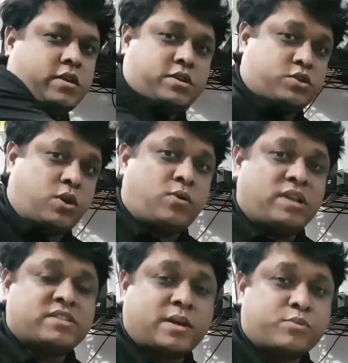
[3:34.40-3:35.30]
So now
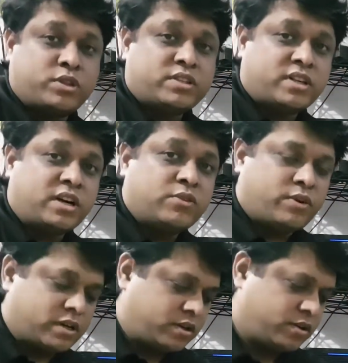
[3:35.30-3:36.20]
let's come to the third
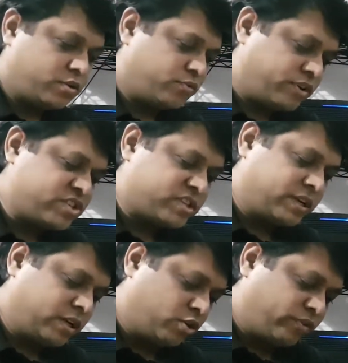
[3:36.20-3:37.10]
one, which is an
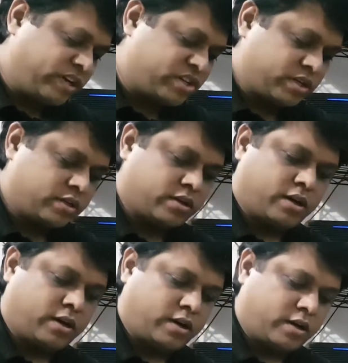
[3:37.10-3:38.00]
innovation
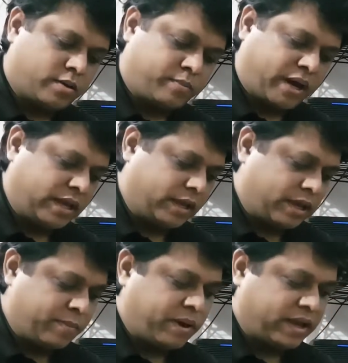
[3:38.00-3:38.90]
by
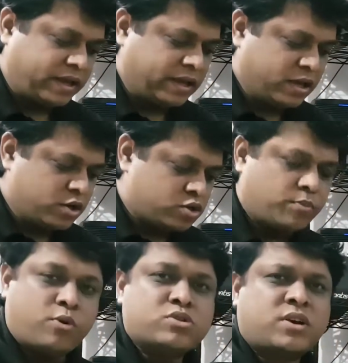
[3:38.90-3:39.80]
MI. So
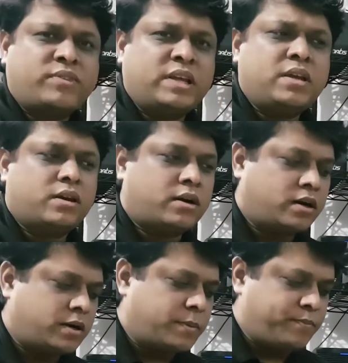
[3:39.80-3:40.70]
most of the
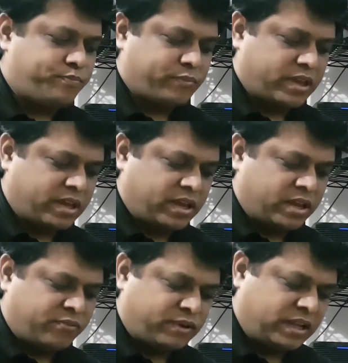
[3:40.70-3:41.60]

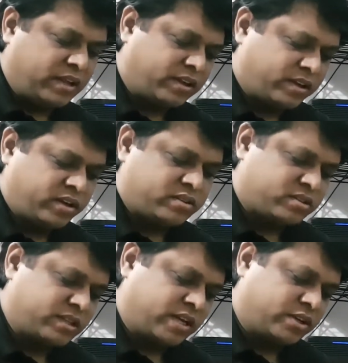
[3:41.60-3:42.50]
air filling kits
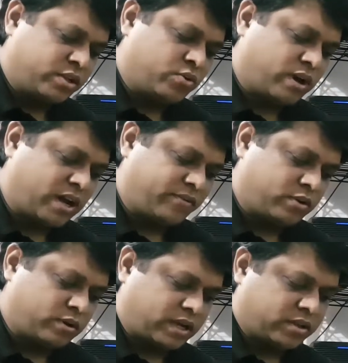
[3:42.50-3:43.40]
that you have,
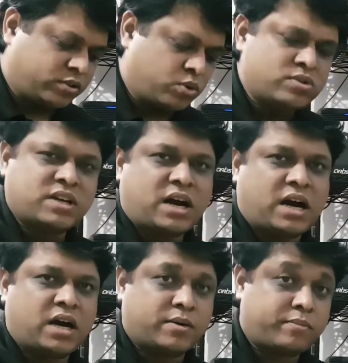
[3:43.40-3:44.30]
like those
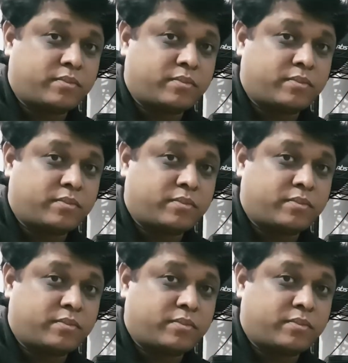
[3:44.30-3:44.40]
are